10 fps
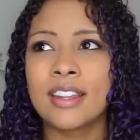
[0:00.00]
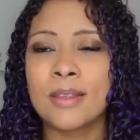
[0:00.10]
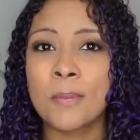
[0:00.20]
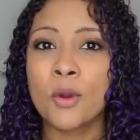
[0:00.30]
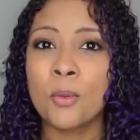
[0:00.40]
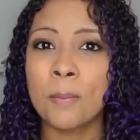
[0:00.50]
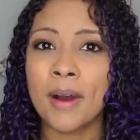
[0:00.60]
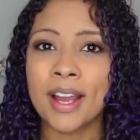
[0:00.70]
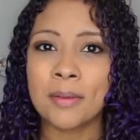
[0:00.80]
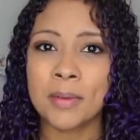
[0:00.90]
the poop
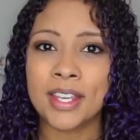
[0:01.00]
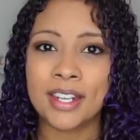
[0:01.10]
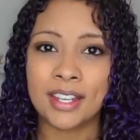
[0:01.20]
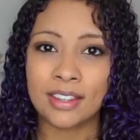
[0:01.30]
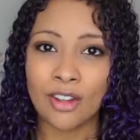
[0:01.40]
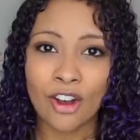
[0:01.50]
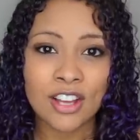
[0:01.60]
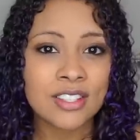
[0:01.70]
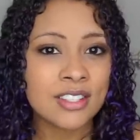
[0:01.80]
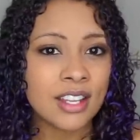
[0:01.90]
might be getting
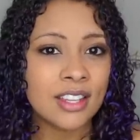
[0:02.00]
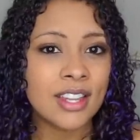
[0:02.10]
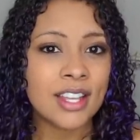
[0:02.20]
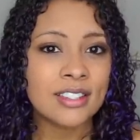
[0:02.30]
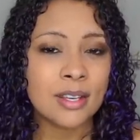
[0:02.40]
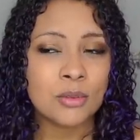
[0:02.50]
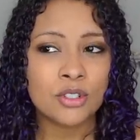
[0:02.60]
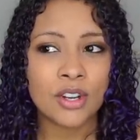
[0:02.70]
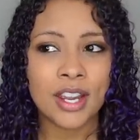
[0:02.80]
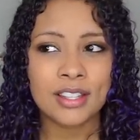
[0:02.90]
lost in that
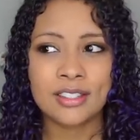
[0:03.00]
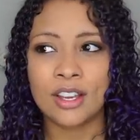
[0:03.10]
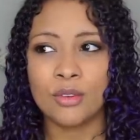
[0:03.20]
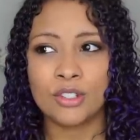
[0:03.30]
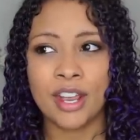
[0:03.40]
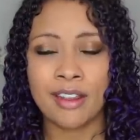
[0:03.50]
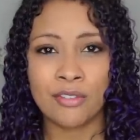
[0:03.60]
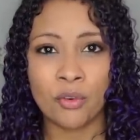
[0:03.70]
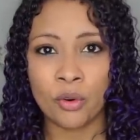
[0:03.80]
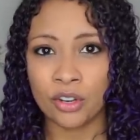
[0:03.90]
substrate. So check
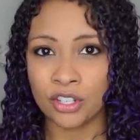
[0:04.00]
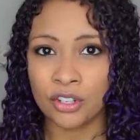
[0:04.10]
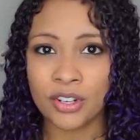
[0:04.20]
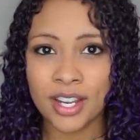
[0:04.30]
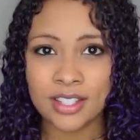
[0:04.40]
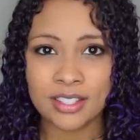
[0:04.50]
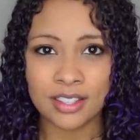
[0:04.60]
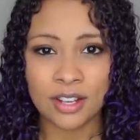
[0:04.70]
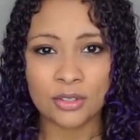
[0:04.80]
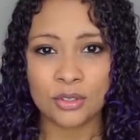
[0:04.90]
for urates, and
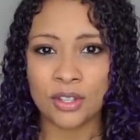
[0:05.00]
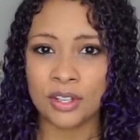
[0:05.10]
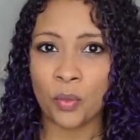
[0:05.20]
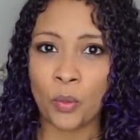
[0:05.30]
those are the